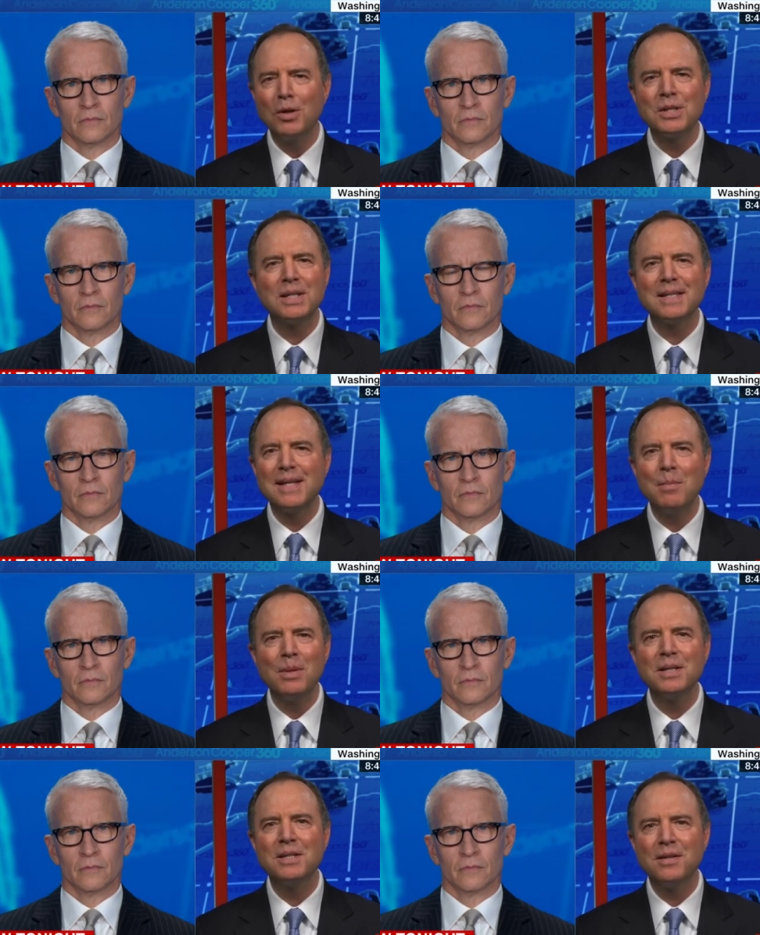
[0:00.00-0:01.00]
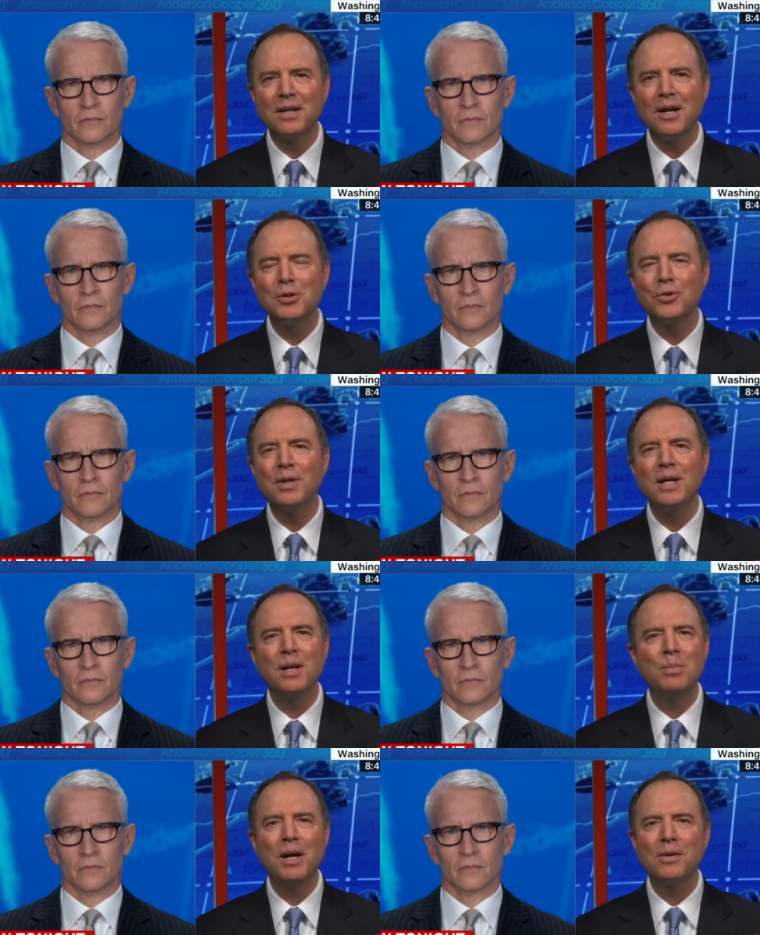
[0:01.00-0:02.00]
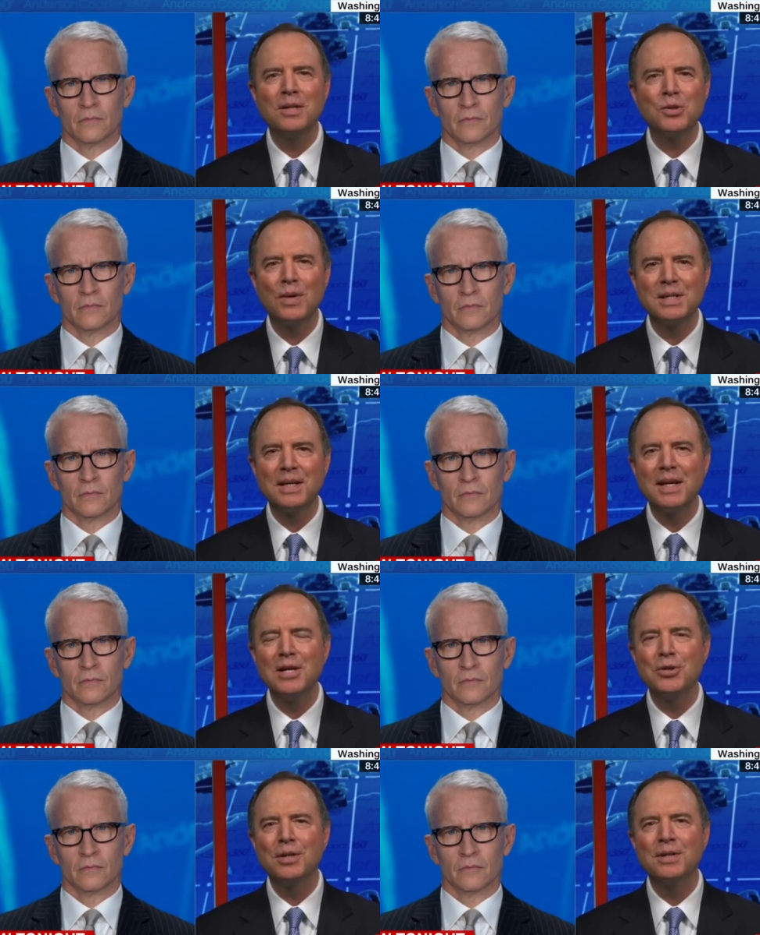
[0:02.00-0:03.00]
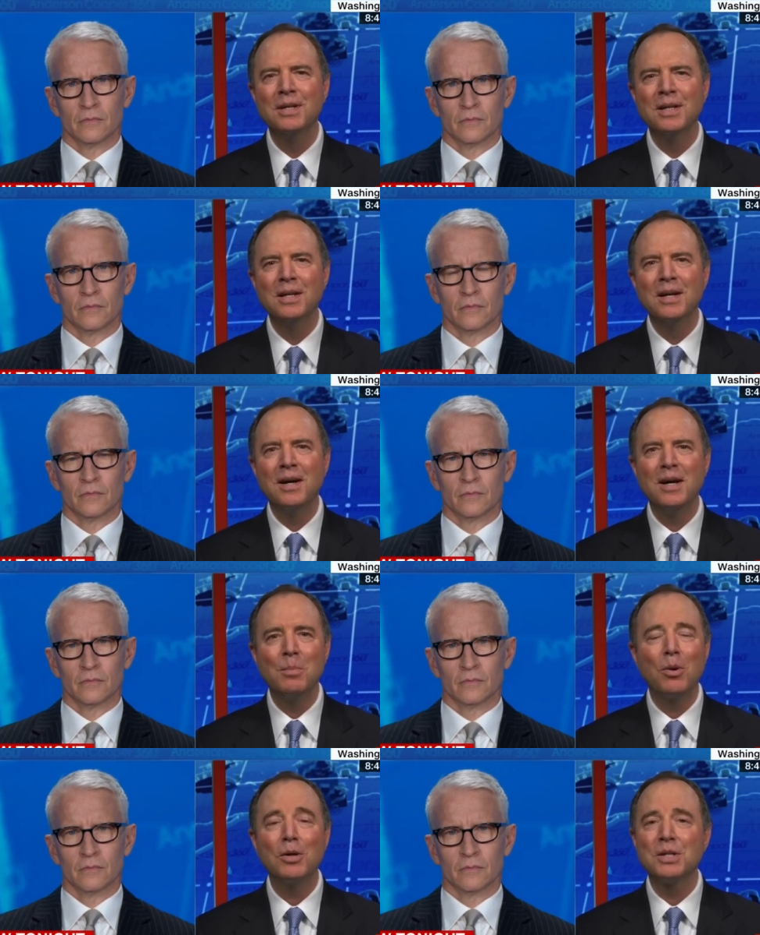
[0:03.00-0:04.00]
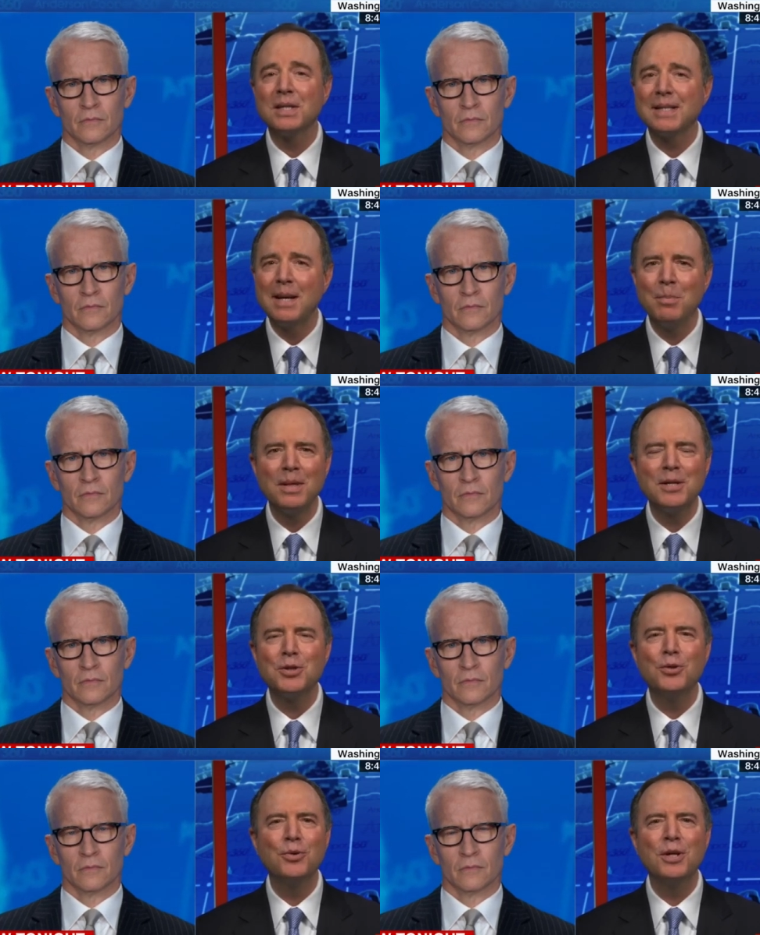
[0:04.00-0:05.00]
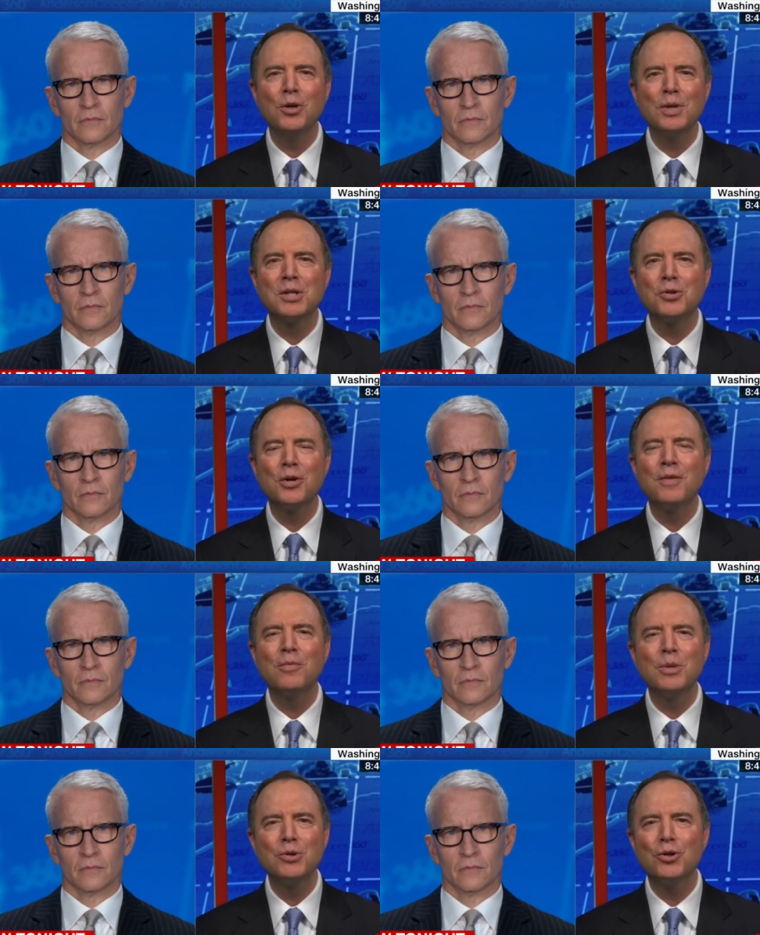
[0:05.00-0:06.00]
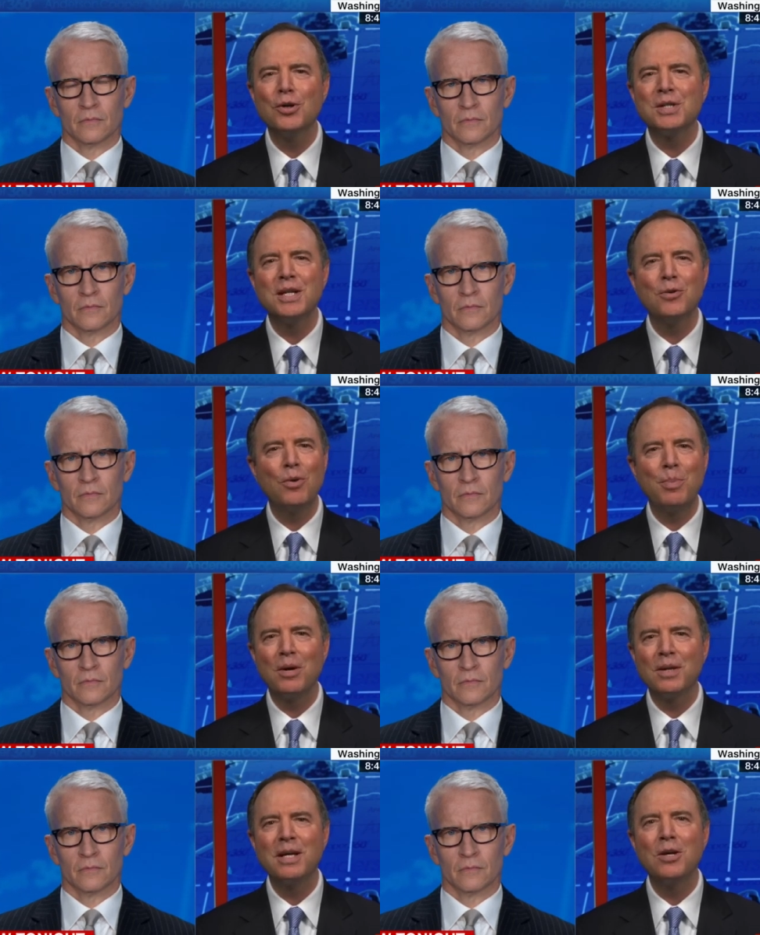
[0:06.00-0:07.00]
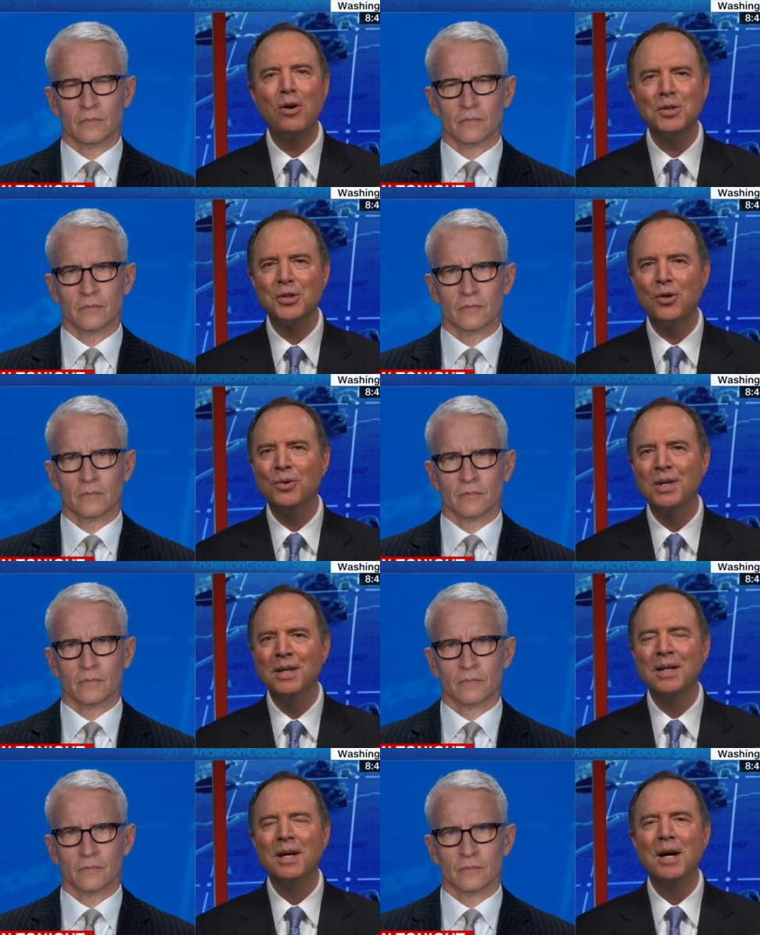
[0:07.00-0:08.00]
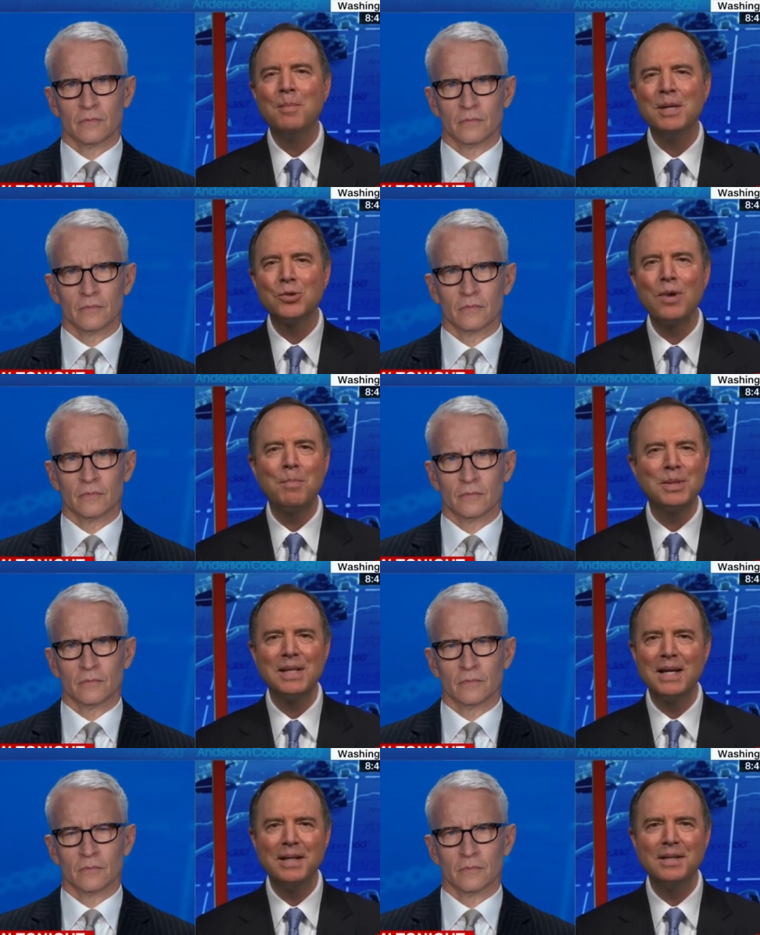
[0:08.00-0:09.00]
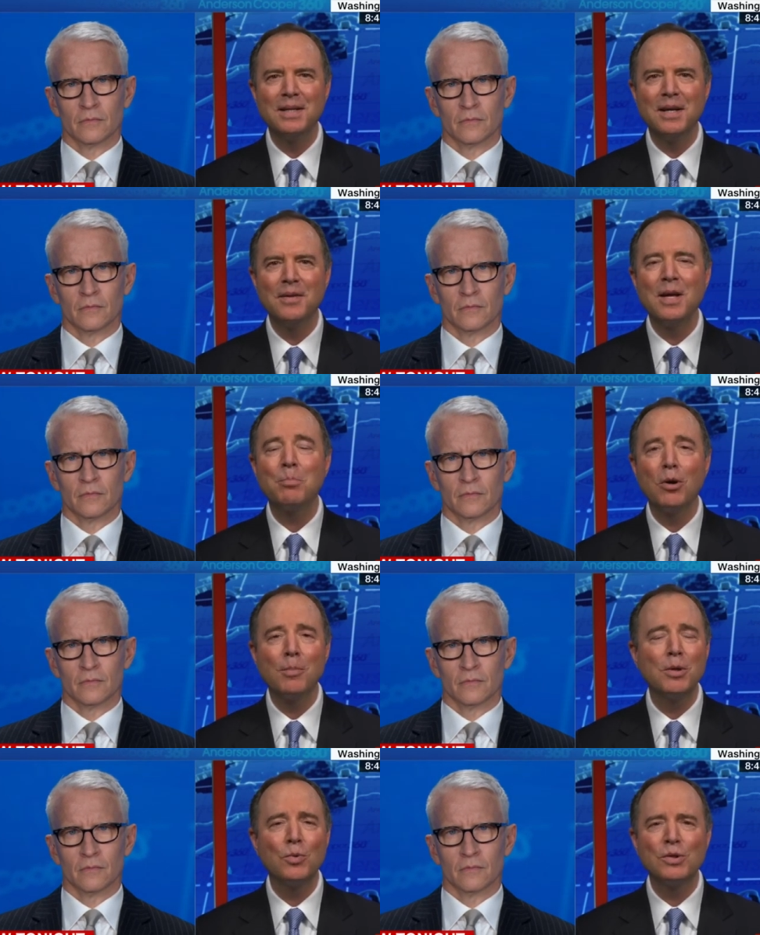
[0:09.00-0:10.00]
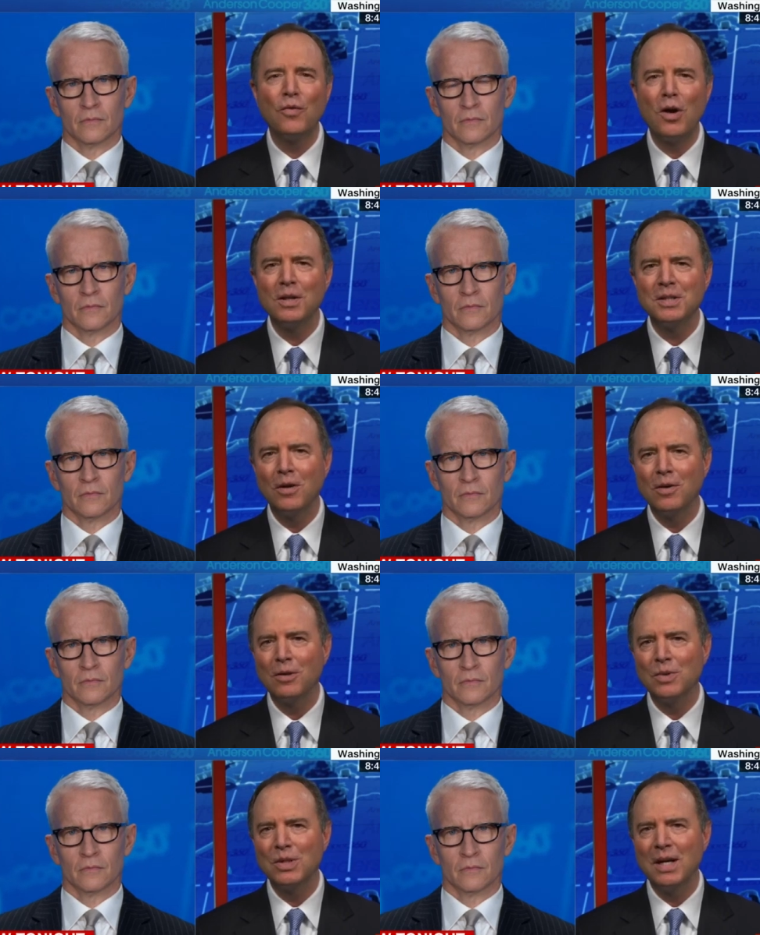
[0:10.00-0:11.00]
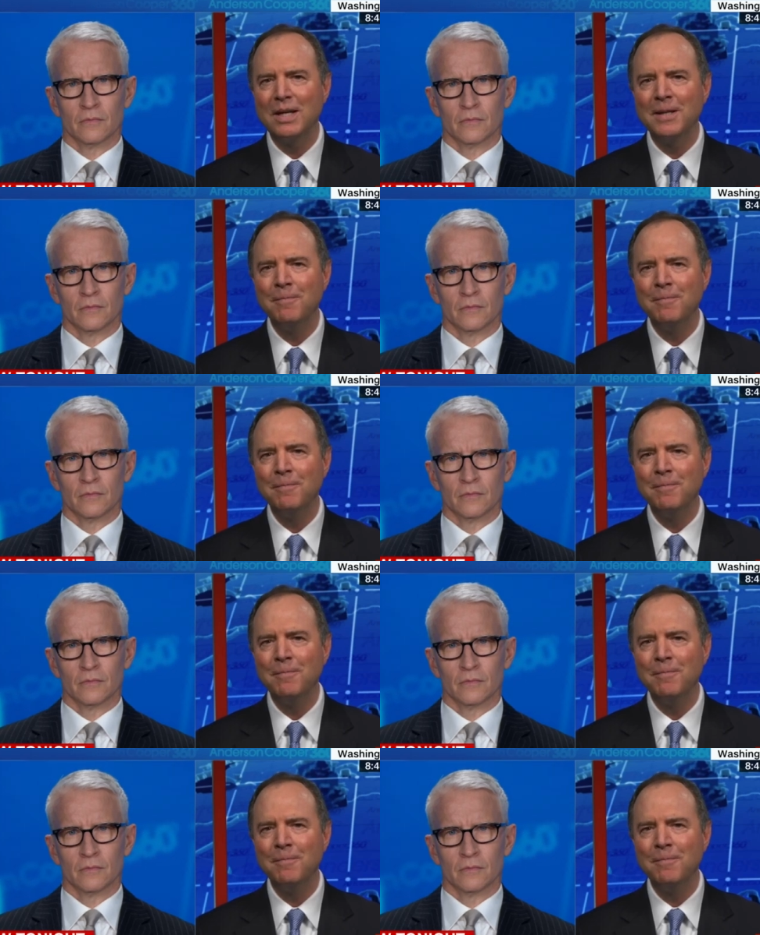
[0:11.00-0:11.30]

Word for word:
Speaker 1: dissembling to the country about his resignation. Uh, Barr's dissembling to the U.S. Attorney from New Jersey, who apparently he also uh, misrepresented uh, that Berman was voluntarily resigning.